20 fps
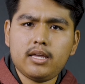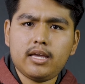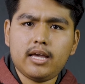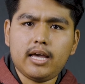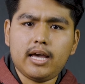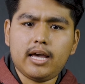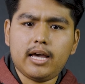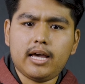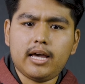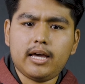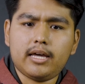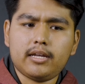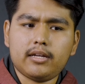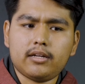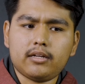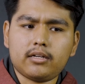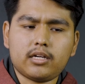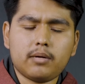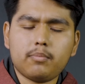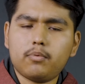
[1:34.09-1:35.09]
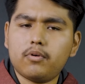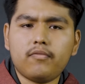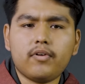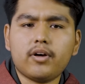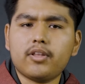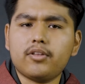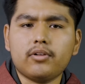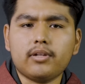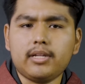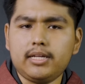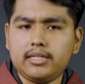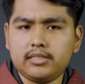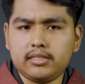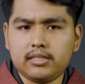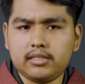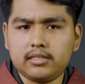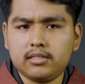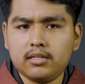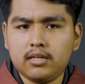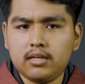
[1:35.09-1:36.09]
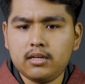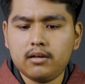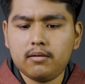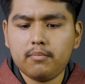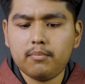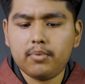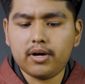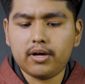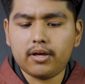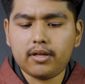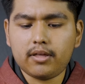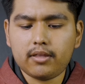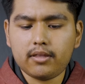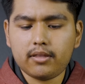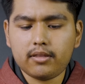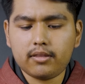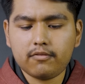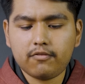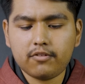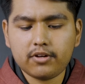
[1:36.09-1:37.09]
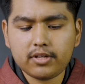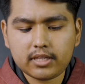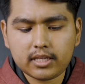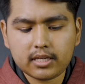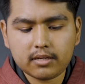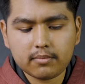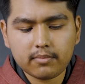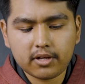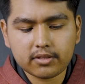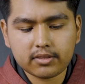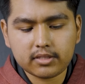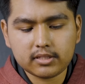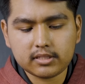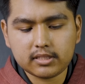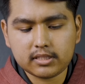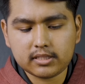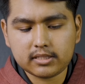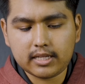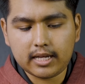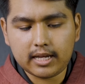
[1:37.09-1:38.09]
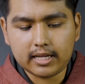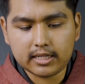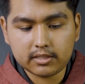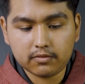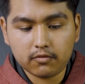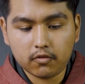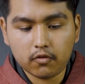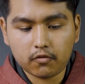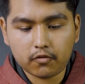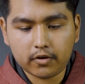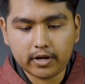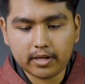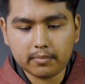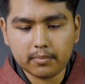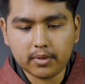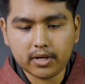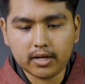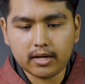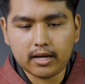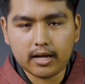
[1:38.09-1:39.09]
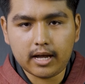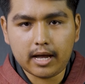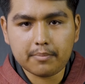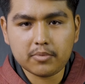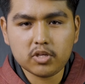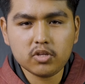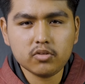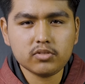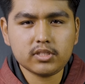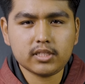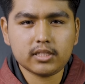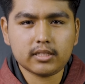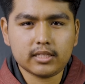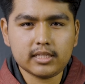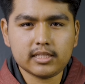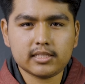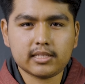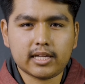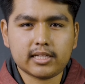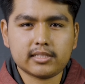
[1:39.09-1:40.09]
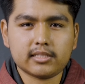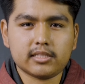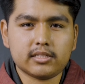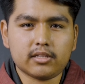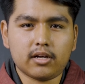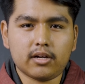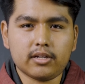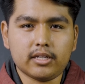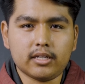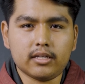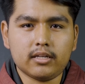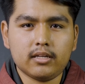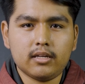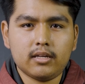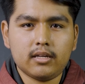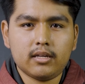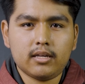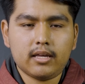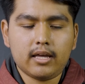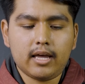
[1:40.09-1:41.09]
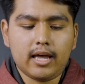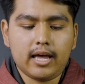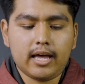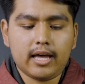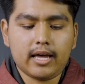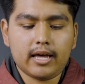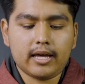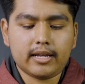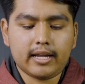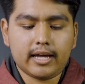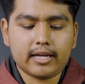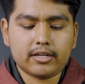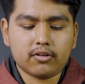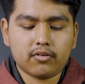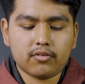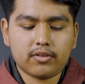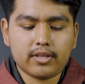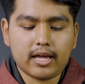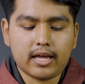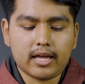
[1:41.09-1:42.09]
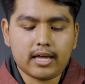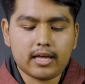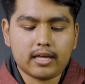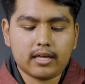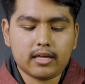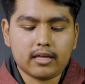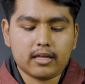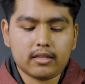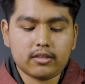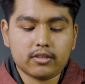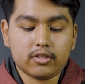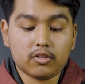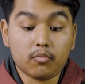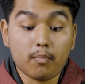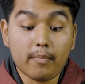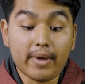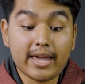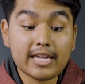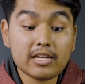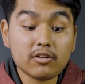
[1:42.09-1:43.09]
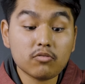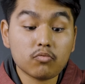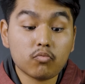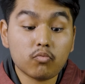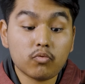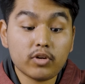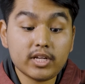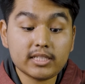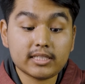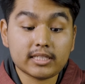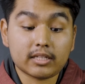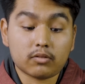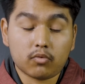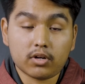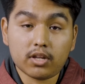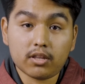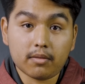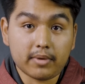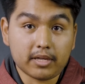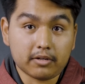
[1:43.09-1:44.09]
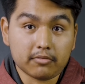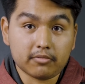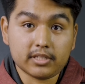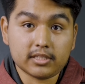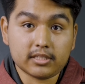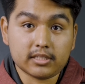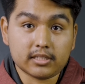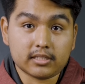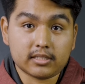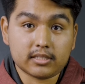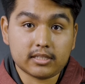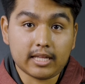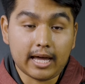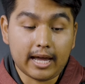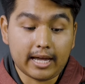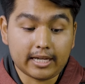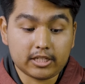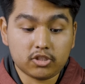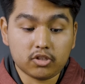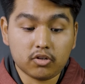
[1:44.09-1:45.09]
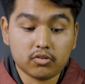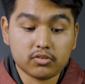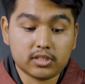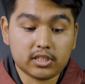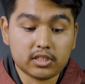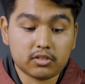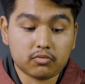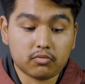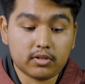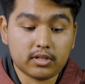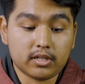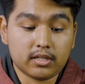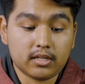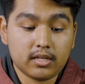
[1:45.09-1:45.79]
and a couple of other lenses. But the funny thing about this is that it's full frame, but I'm using these lenses on it, and I know that one of the main reasons that I chose this one